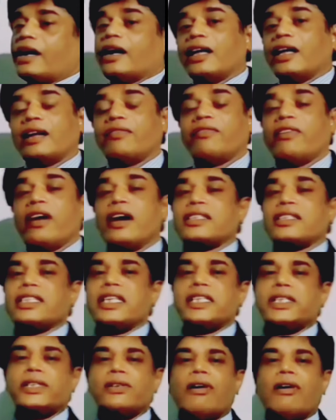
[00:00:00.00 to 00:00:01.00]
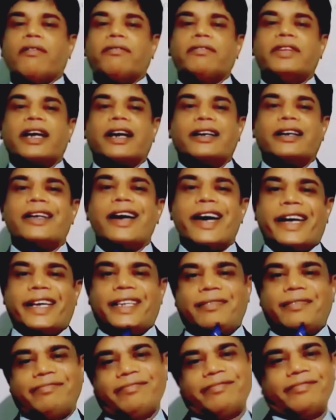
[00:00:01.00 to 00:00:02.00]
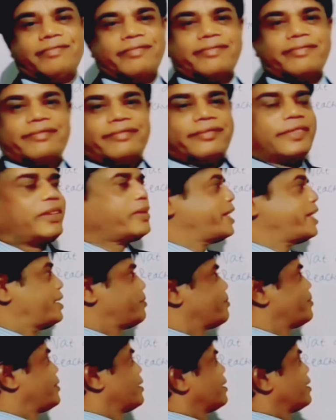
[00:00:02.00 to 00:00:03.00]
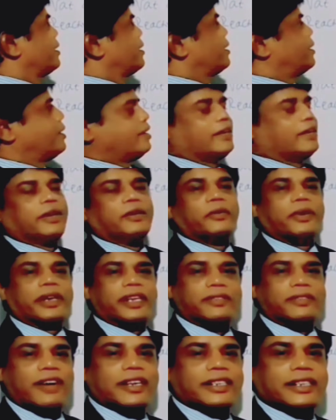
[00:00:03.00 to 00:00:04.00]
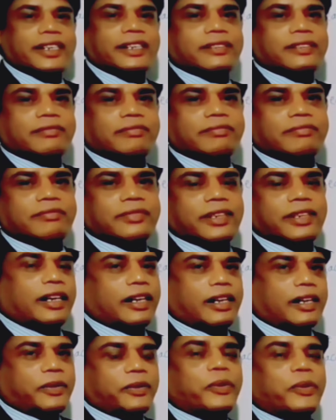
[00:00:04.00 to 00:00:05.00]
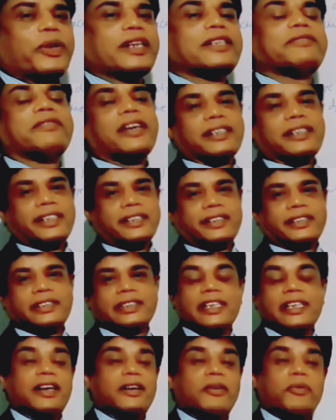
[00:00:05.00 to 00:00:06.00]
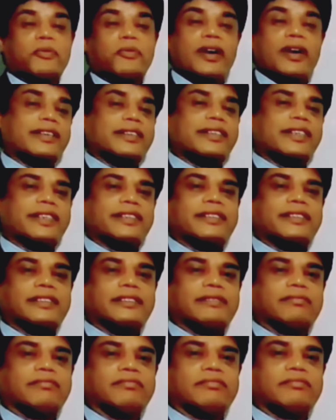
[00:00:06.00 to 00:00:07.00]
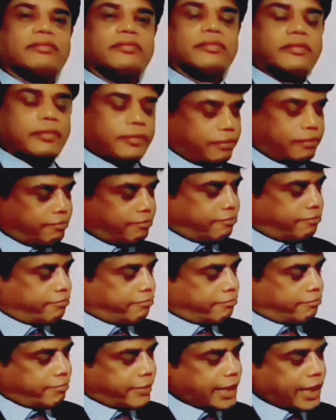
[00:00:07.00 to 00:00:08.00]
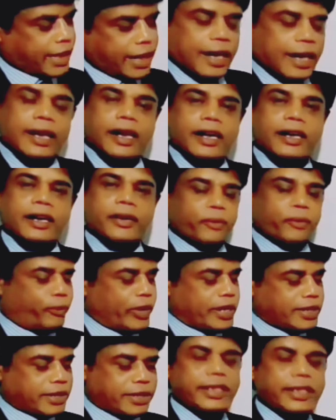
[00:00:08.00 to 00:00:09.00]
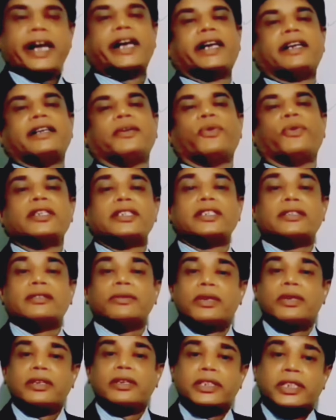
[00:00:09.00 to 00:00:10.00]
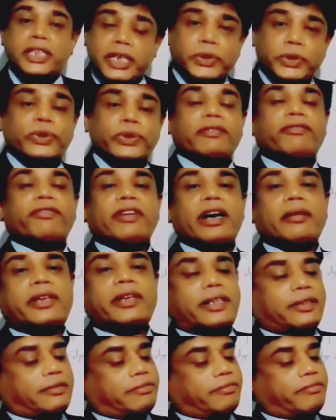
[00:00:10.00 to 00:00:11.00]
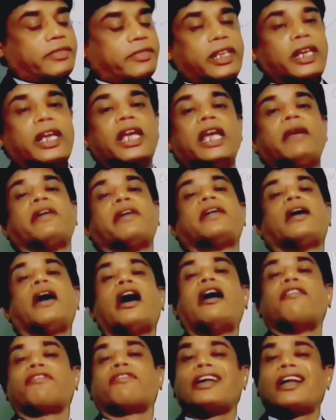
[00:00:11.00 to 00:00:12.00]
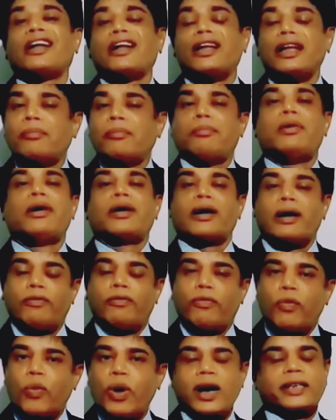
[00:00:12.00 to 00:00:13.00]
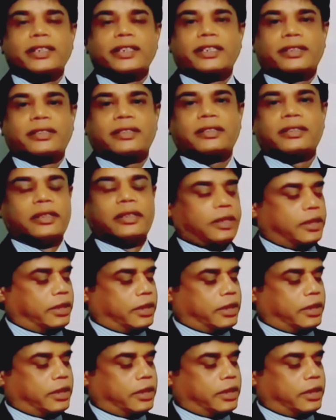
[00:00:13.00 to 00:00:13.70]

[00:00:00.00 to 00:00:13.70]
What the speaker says: Color fastness of that dye. Okay. What is fastness? Color, you know what is fastness? Fastness. The color once dyed, once stick to the fabric. Even after number of washes,